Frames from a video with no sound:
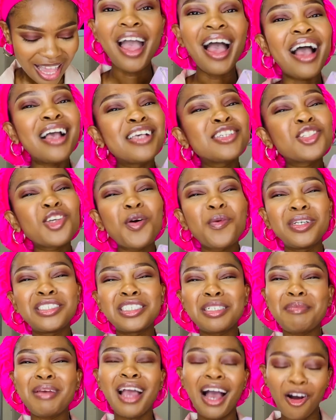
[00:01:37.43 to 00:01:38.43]
I saw we
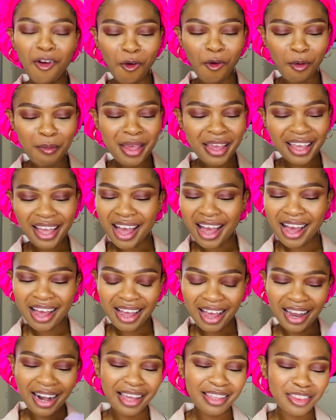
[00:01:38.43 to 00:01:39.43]
should be
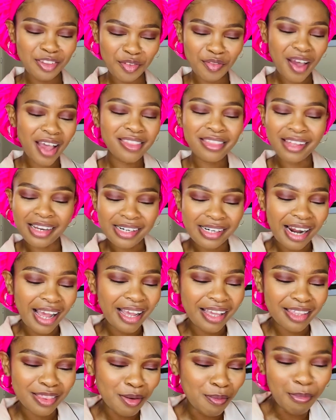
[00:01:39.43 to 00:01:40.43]
ngakobekanga. Like the fact that
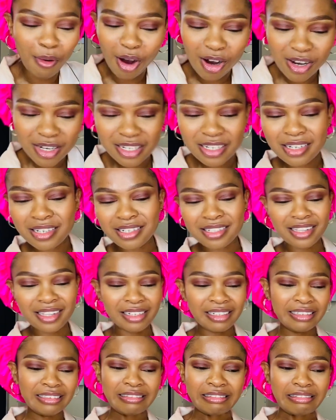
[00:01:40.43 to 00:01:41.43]
like the box is
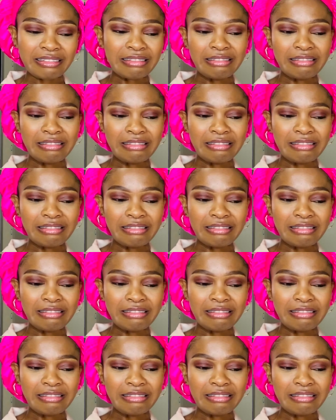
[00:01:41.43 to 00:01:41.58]
like